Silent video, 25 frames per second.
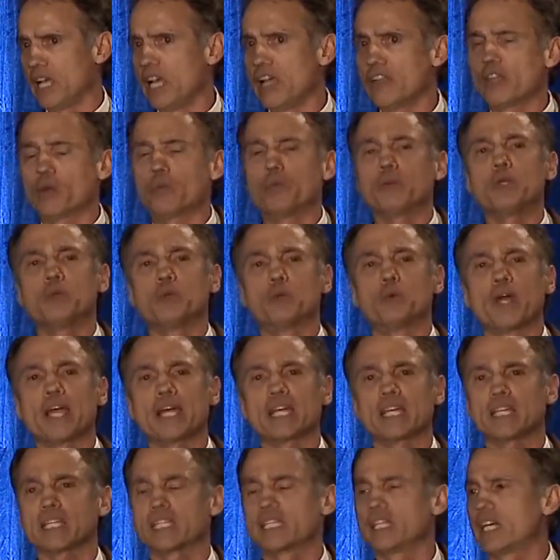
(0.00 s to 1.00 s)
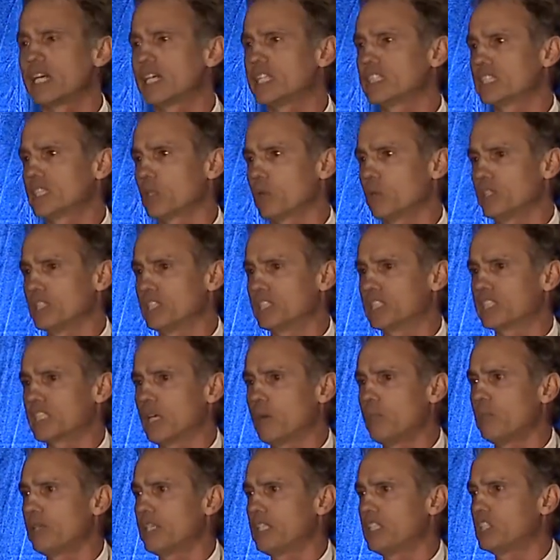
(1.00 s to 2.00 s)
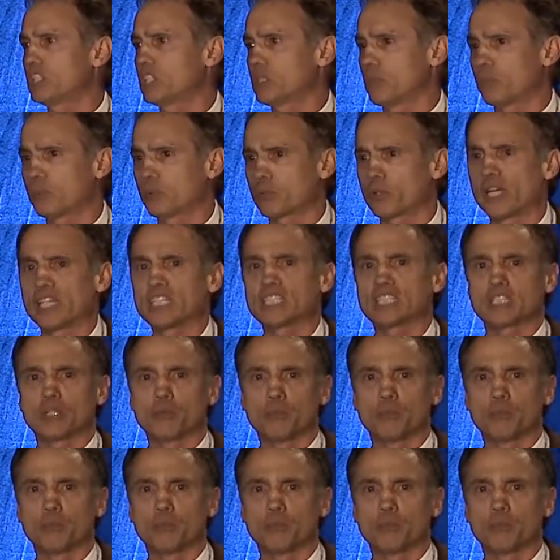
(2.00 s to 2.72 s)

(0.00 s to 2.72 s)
That we recognize that when somebody's depressed